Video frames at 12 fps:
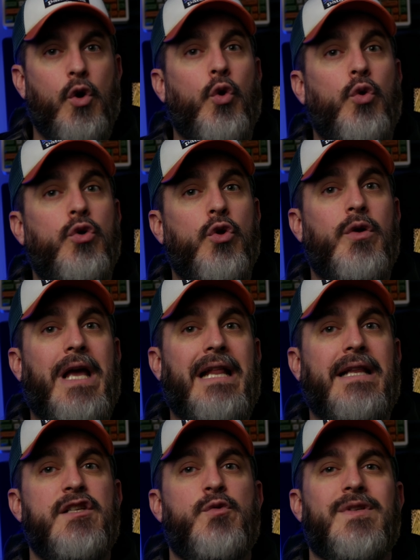Ugluk at
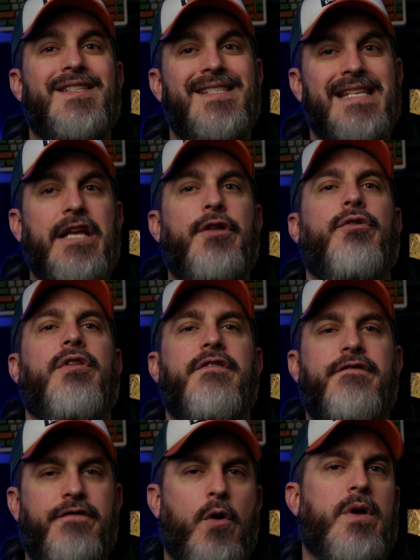least was singularly
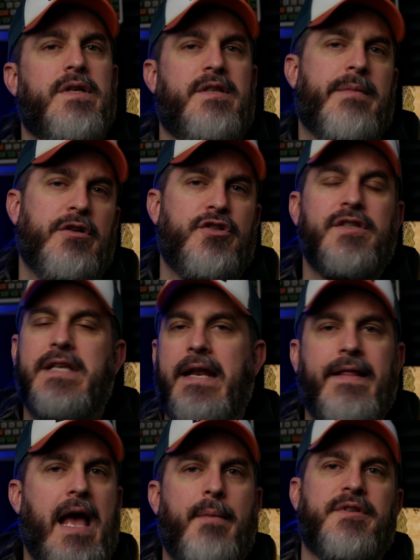focused about just
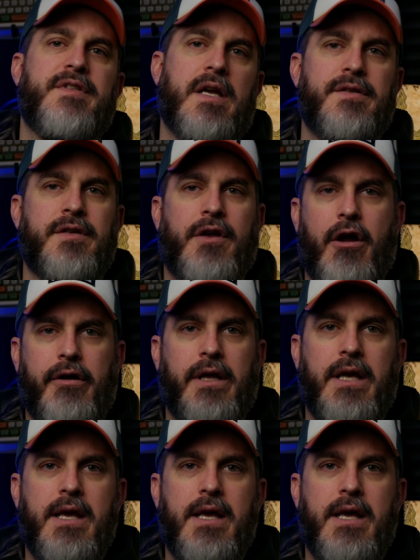getting the Hobbits to Isengard,